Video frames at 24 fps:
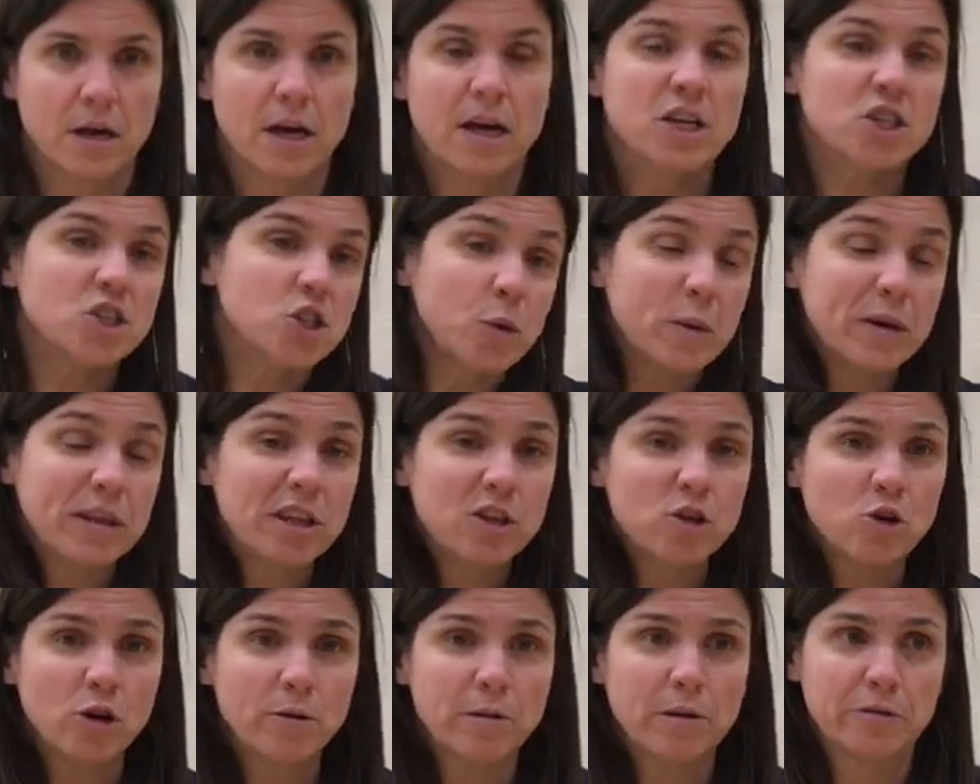So in the
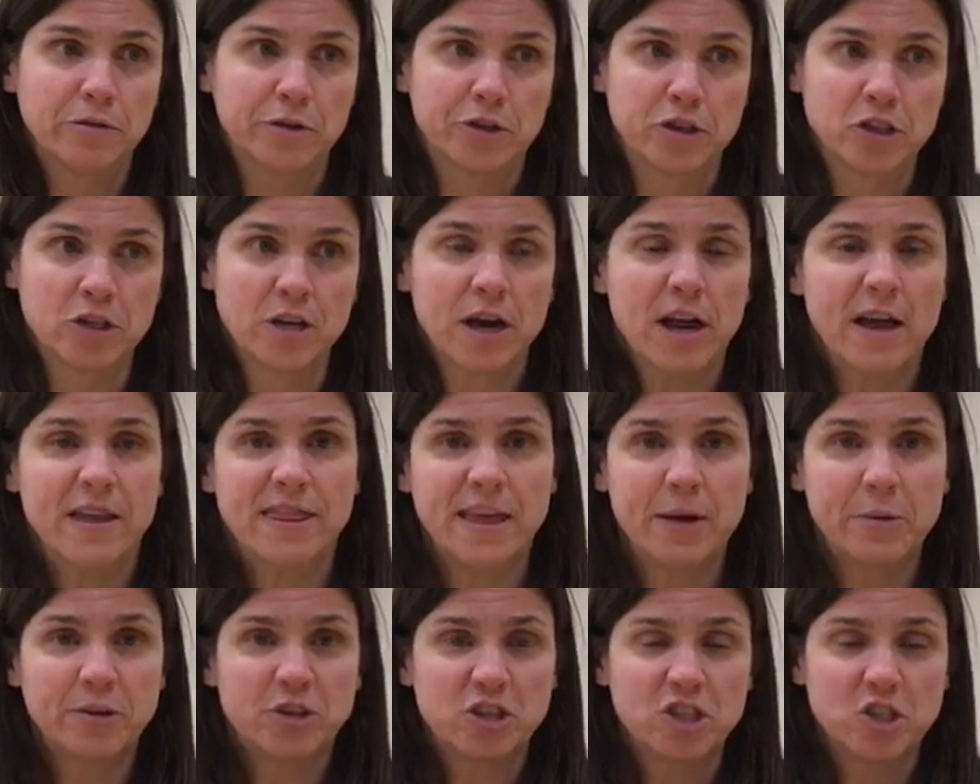normal version, they
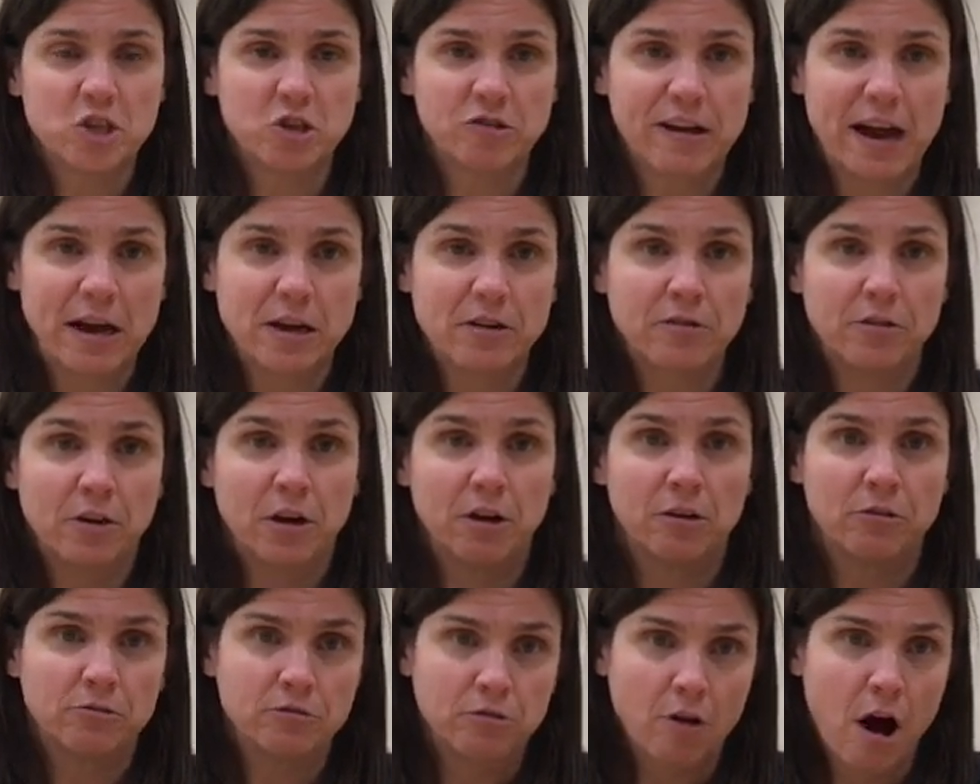would just do a round
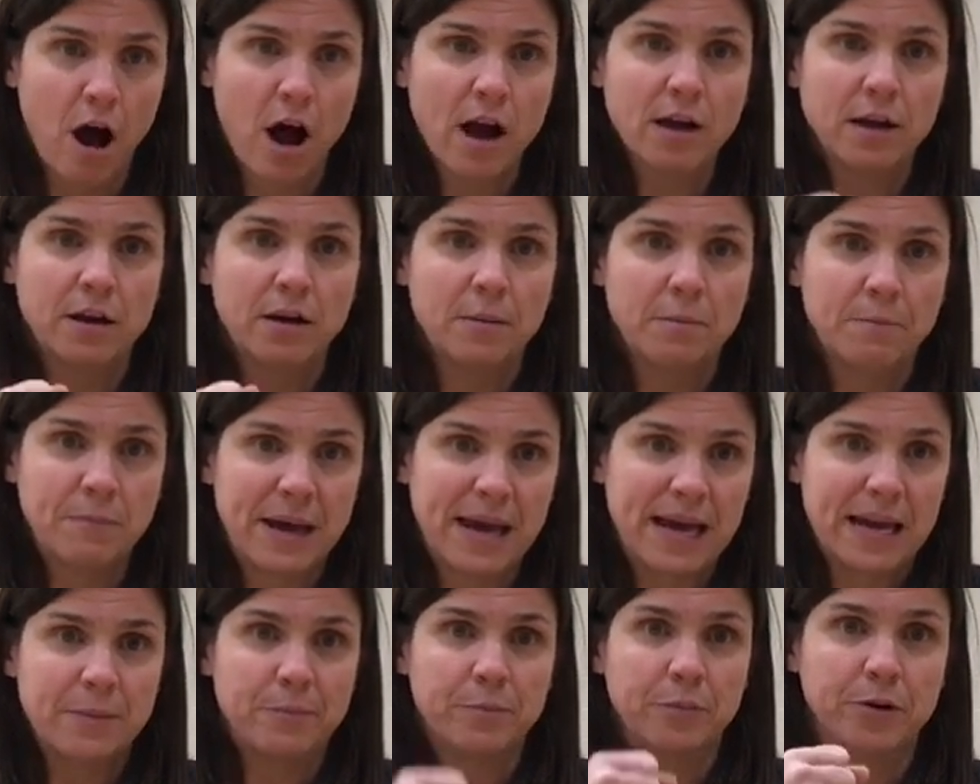of rock,
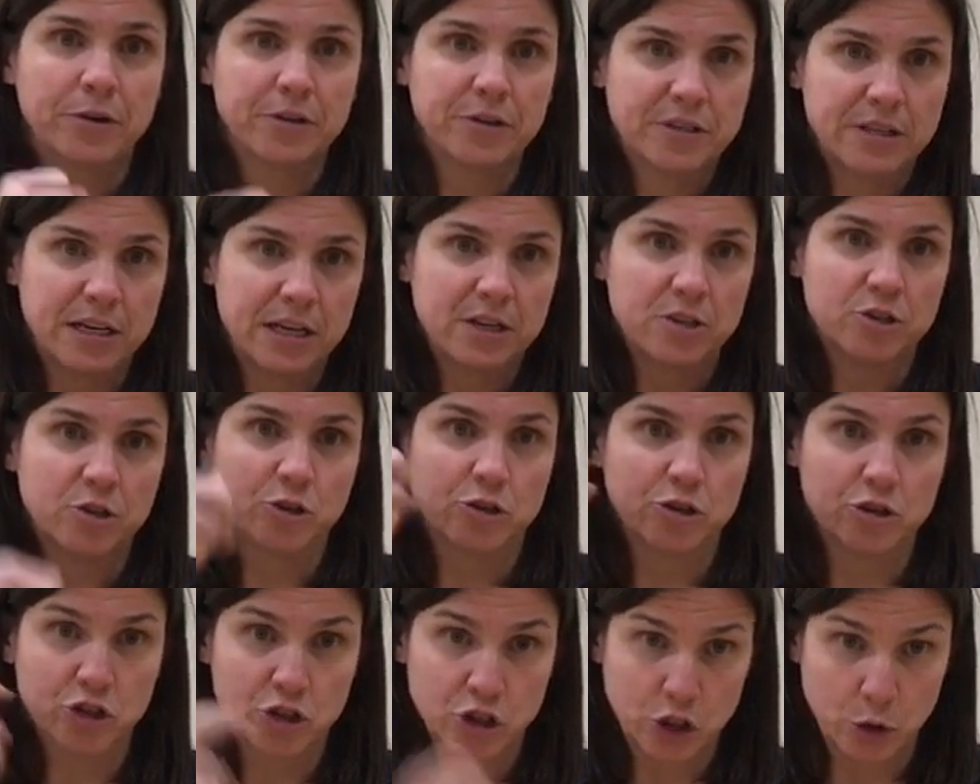paper, scissors,
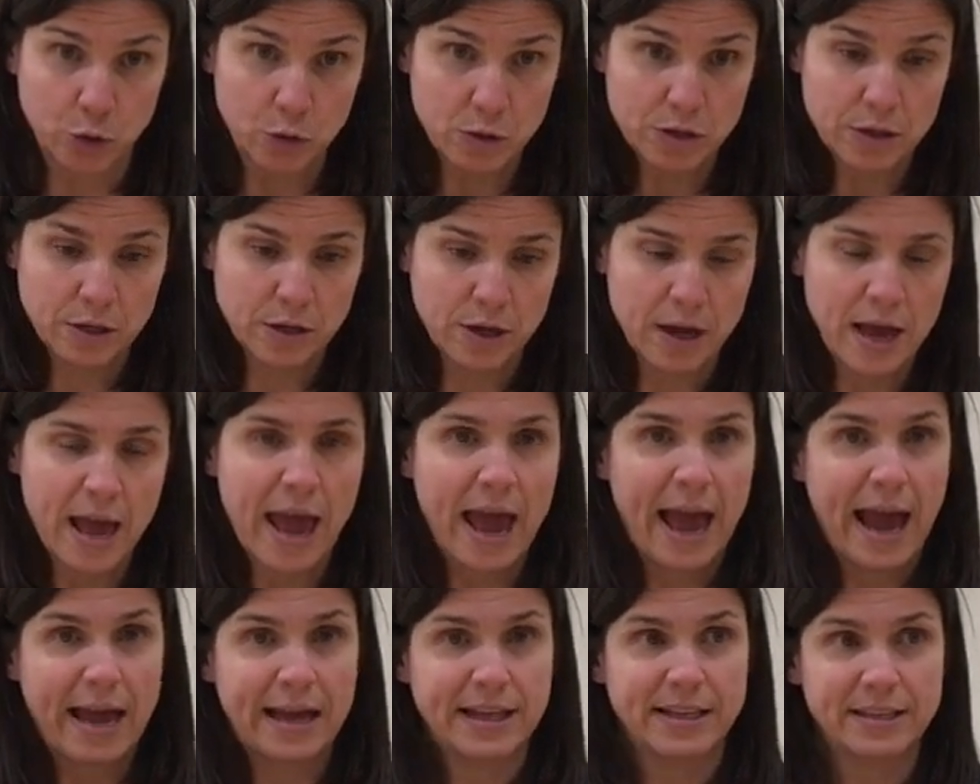shoot
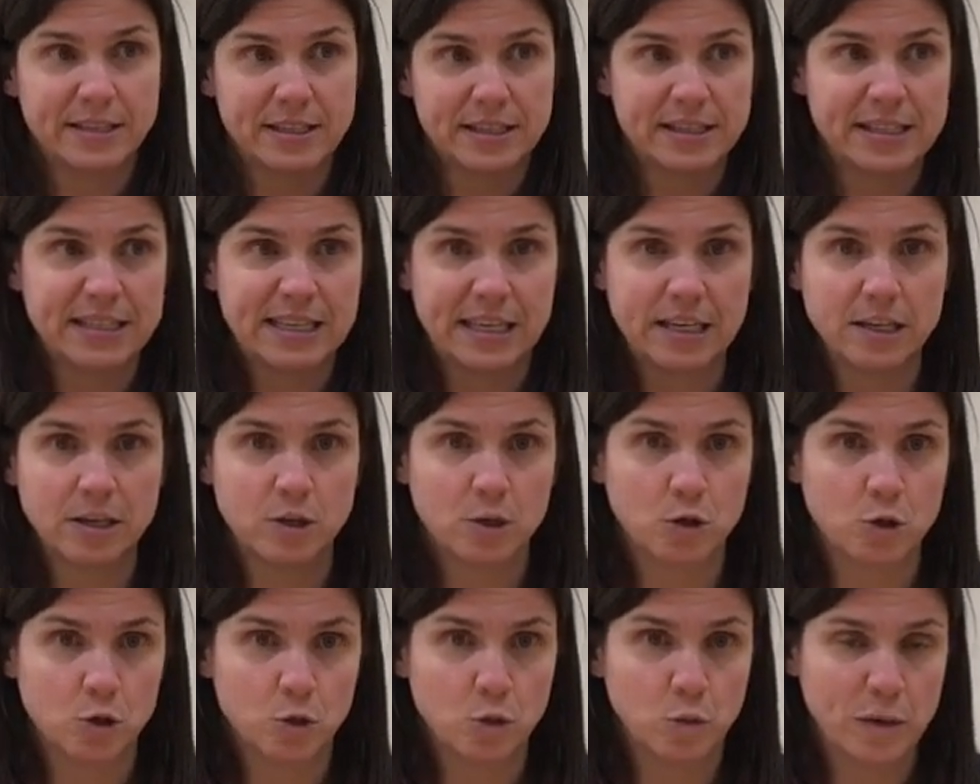and see
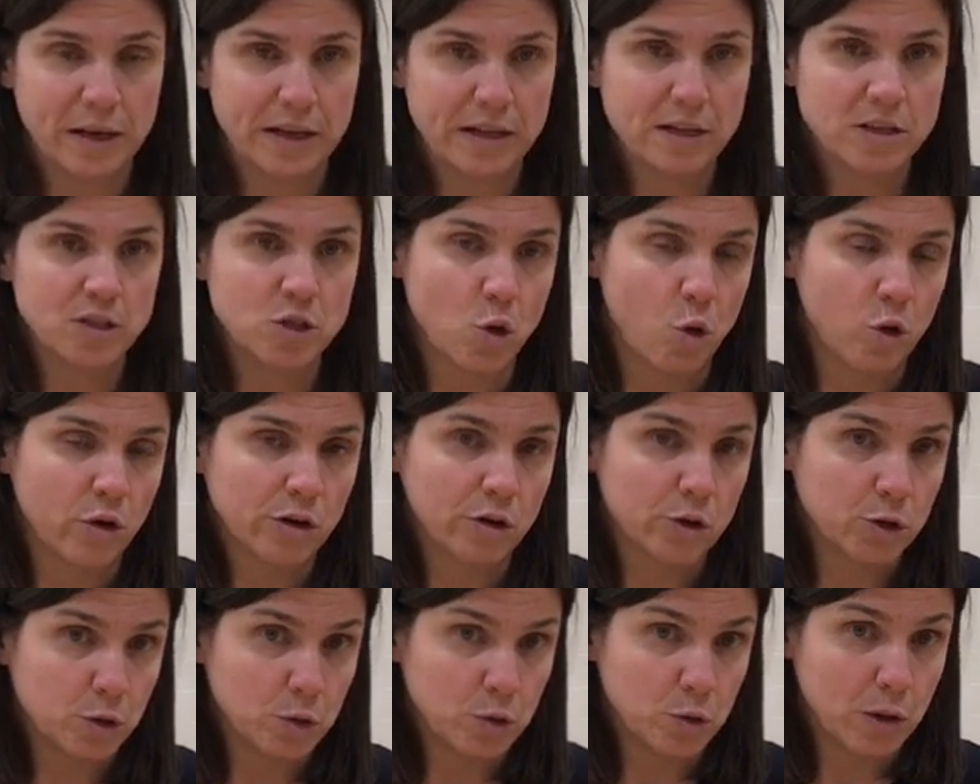who wins or
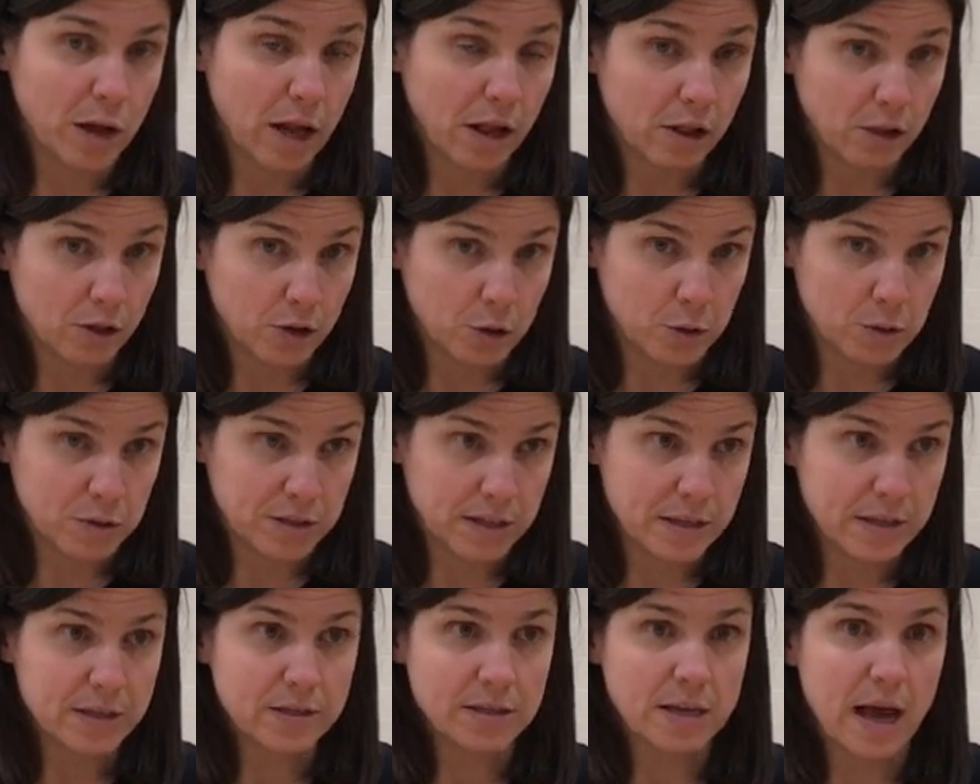who
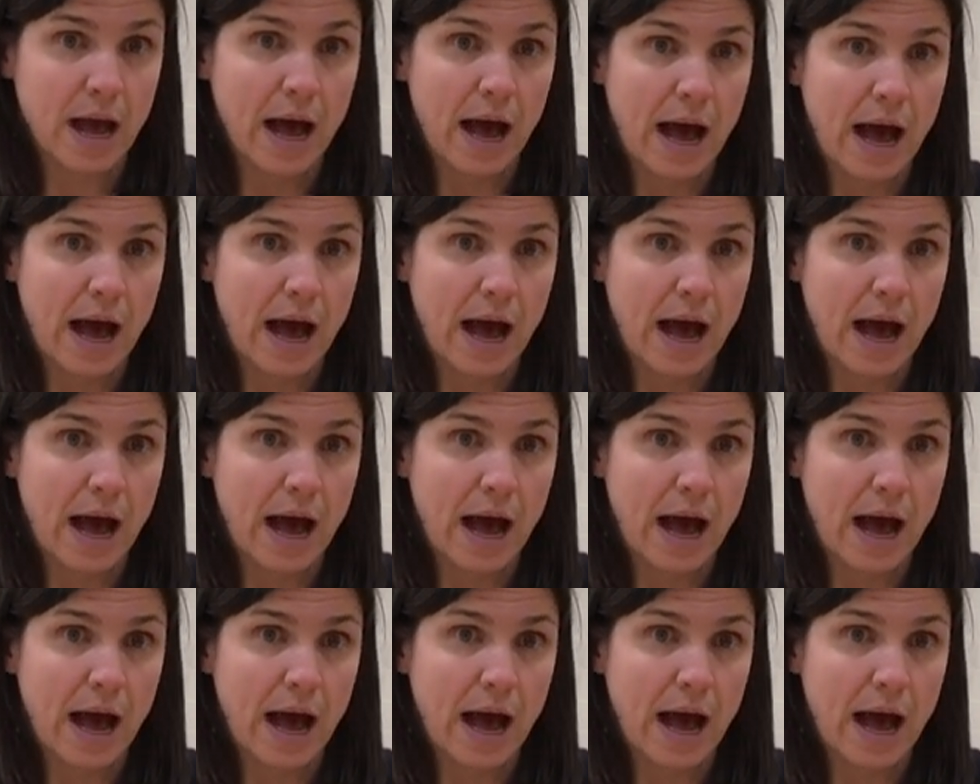loses.